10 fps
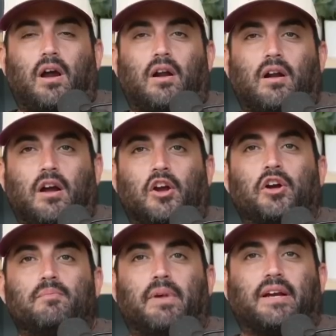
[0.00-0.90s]
are a
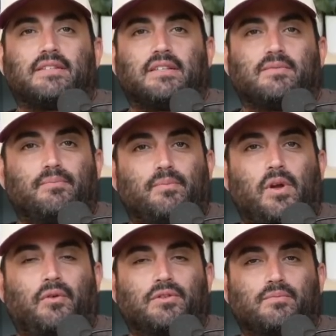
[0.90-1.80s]
good mix.
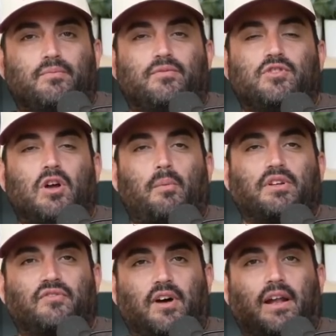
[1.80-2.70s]
It was
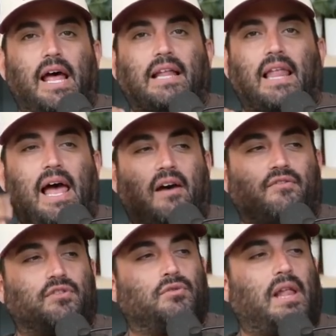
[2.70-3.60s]
so much fun. I
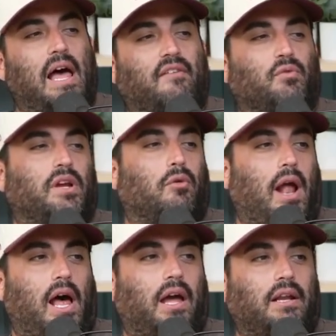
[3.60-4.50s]
laughed. You laughed. We
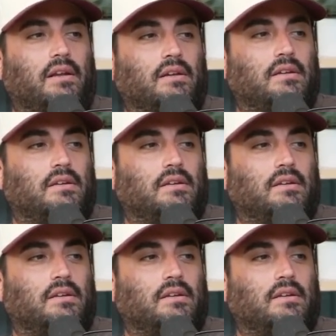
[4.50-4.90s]
cried.